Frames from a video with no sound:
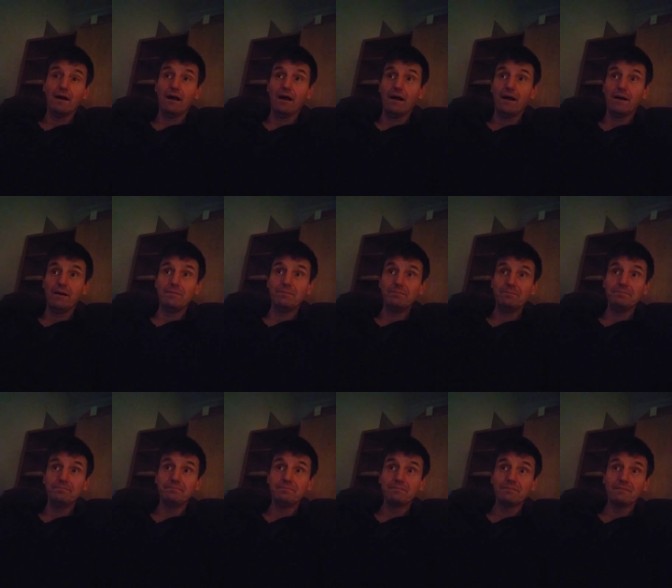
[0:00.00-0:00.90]
Um,
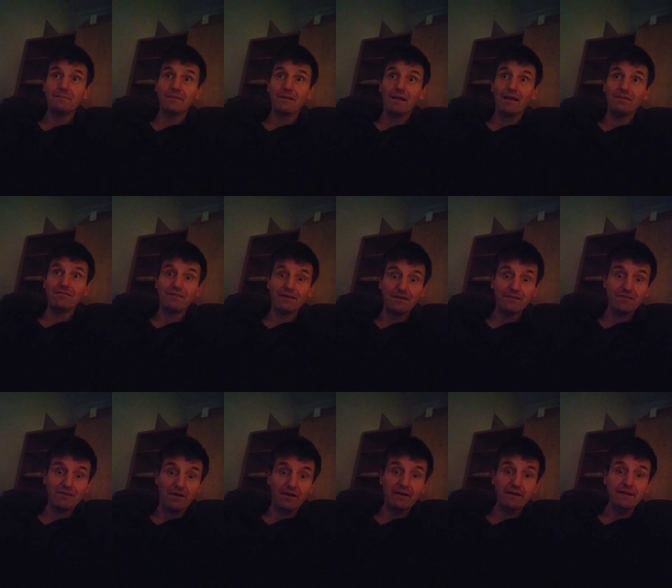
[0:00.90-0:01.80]
I'm very
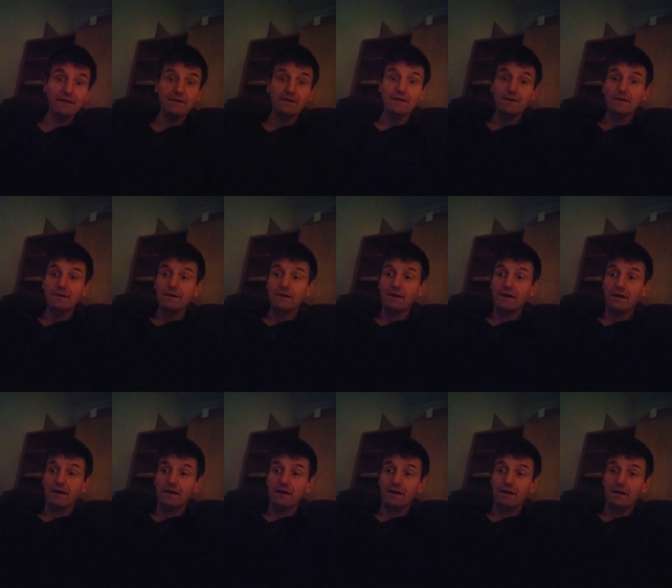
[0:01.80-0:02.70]
sorry.
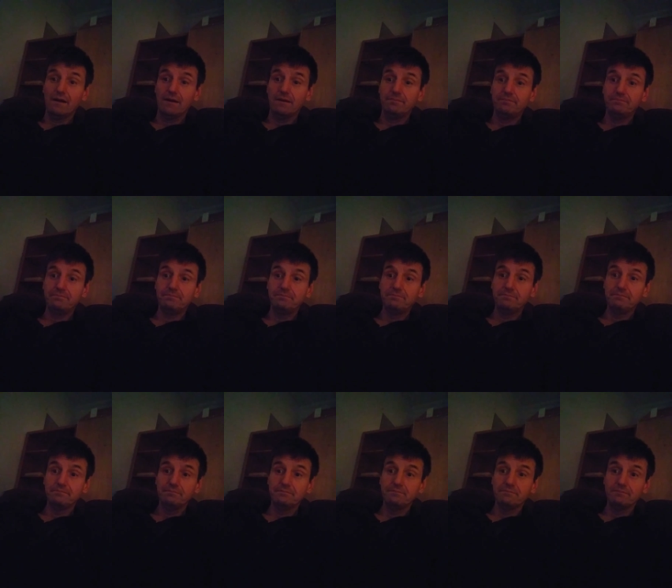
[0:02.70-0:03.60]
Um,
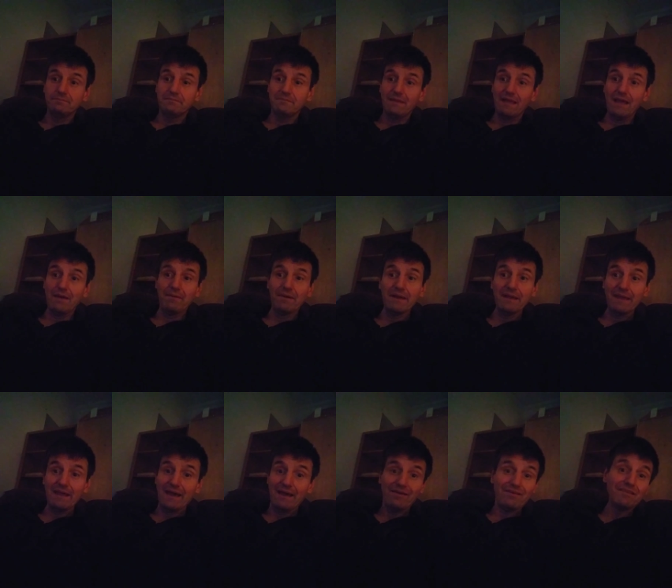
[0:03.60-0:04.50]
anyway,
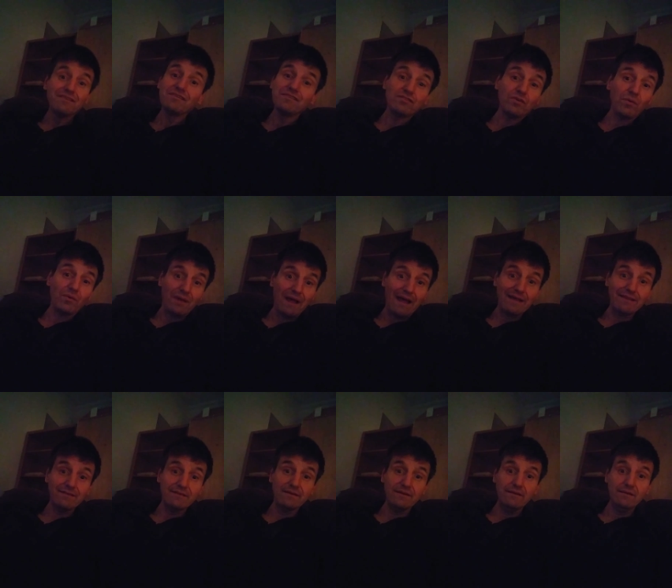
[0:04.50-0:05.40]
yeah, it was a total
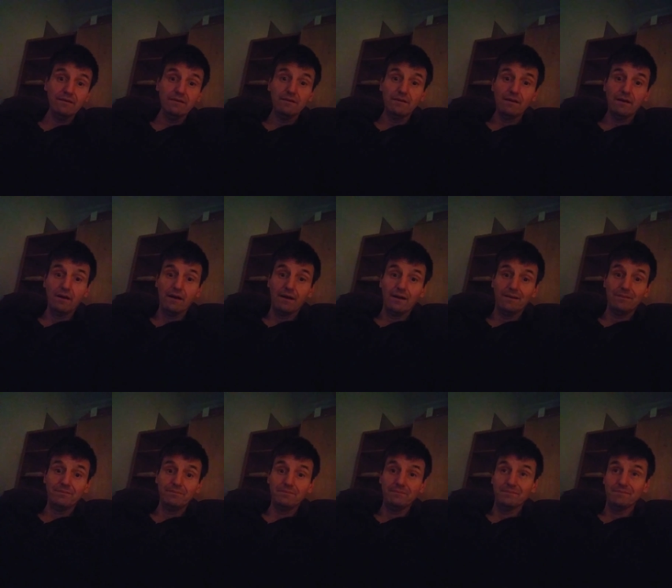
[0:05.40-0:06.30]
accident.
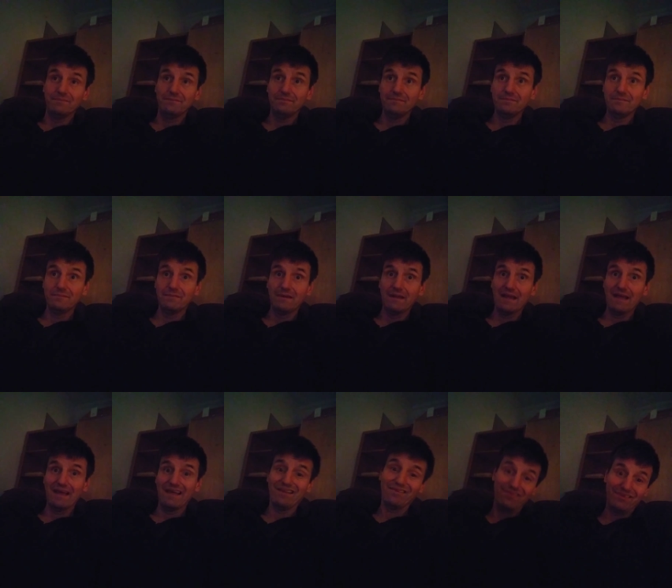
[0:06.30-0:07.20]
Um,
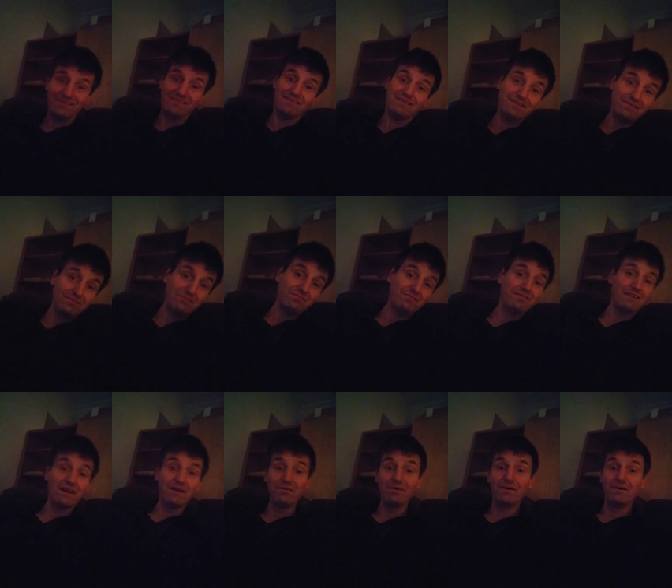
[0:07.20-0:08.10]
and it was
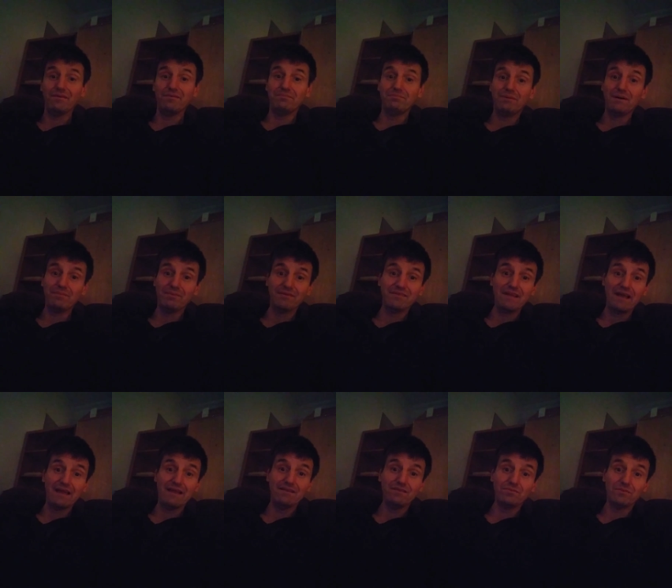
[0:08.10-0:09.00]
very well
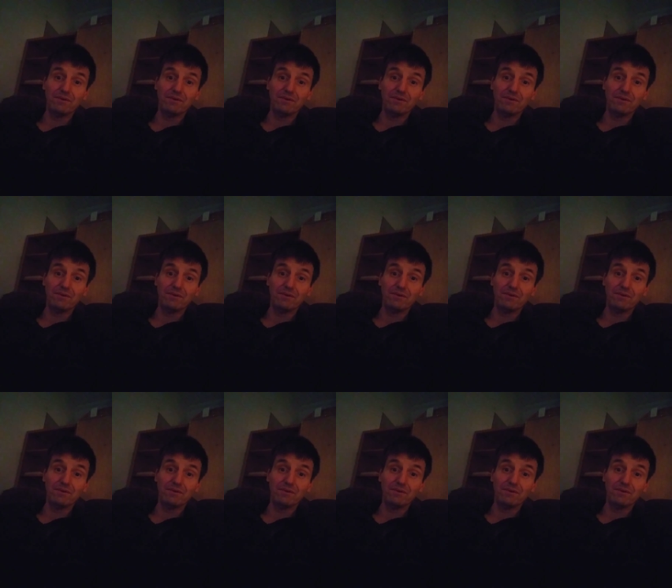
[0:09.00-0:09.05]
publicized